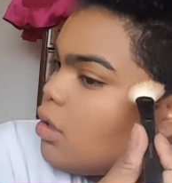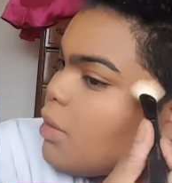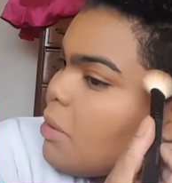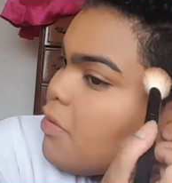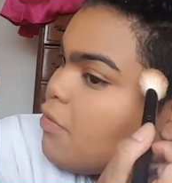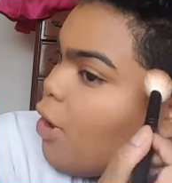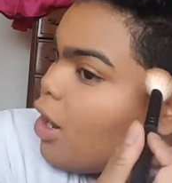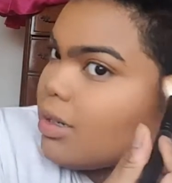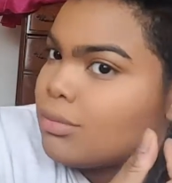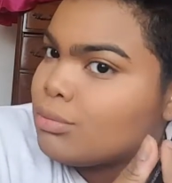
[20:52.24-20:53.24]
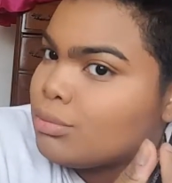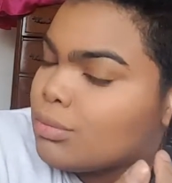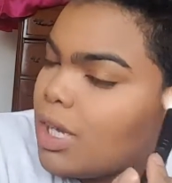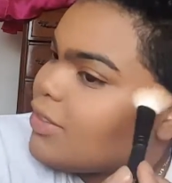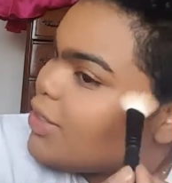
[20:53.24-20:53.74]
maybe 4
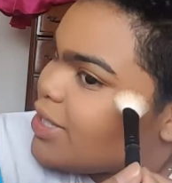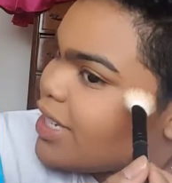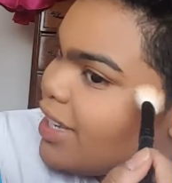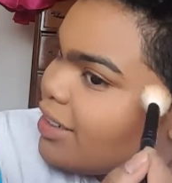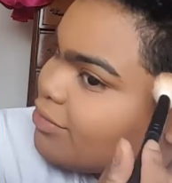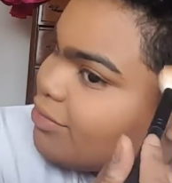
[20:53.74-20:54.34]
of using it.